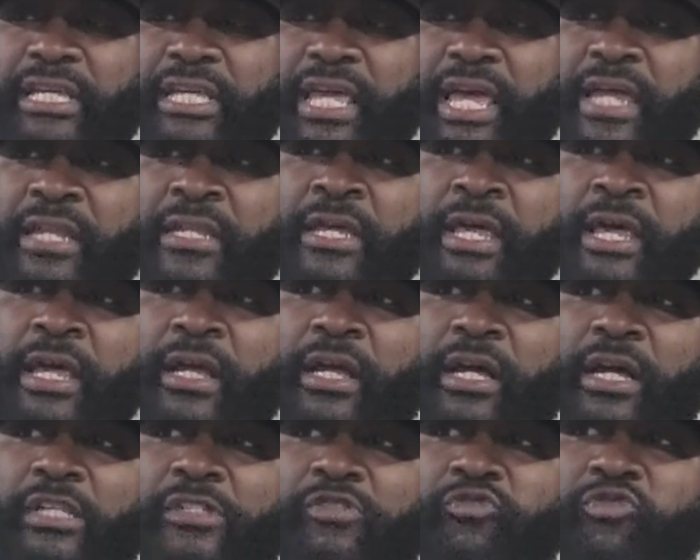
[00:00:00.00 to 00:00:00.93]
again,
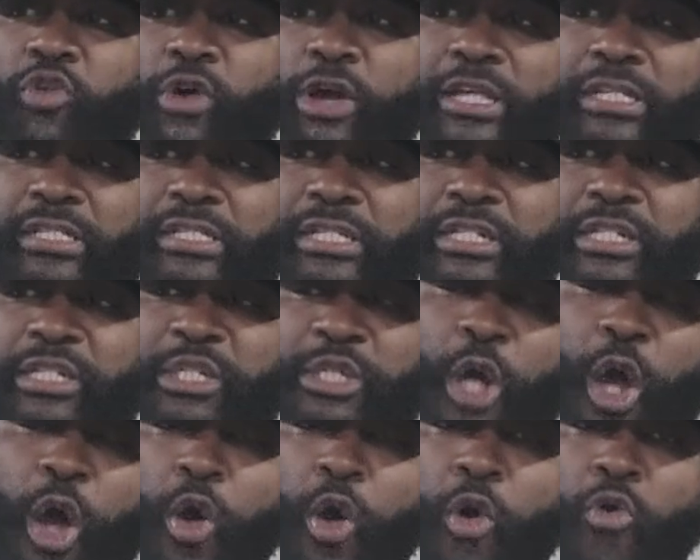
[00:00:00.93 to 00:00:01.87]
because Royce and
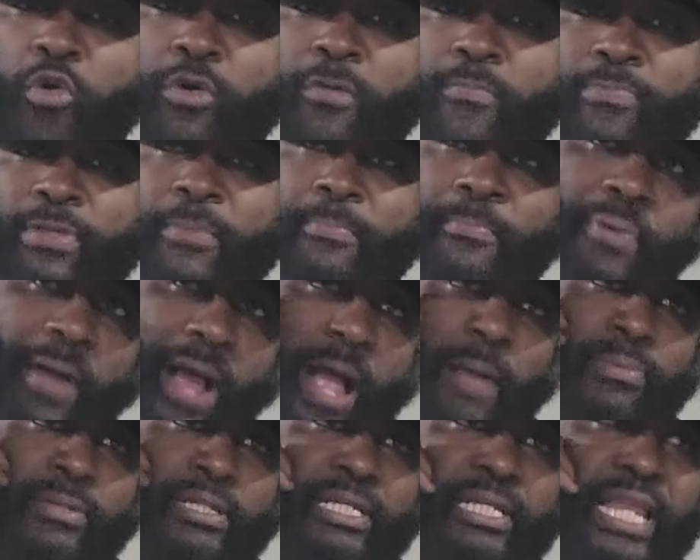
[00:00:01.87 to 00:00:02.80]
Joe
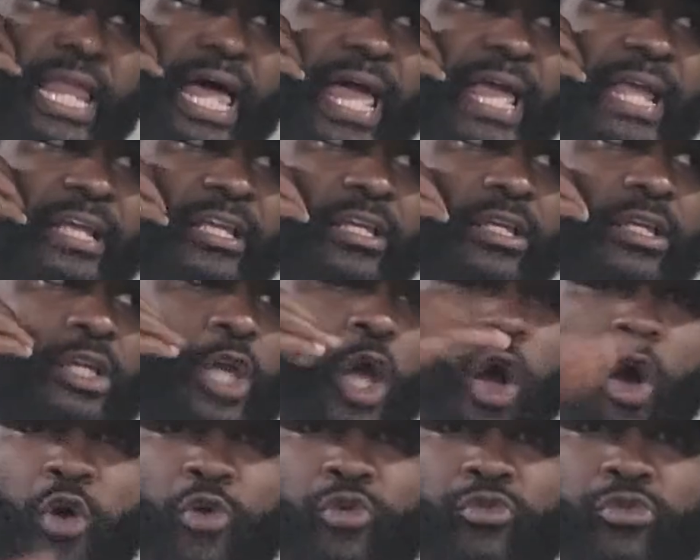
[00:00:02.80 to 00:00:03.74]
probably like,
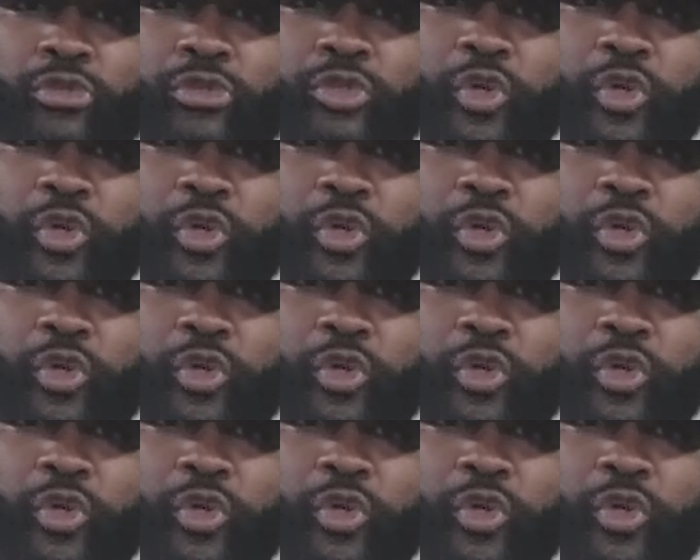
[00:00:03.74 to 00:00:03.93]
yo,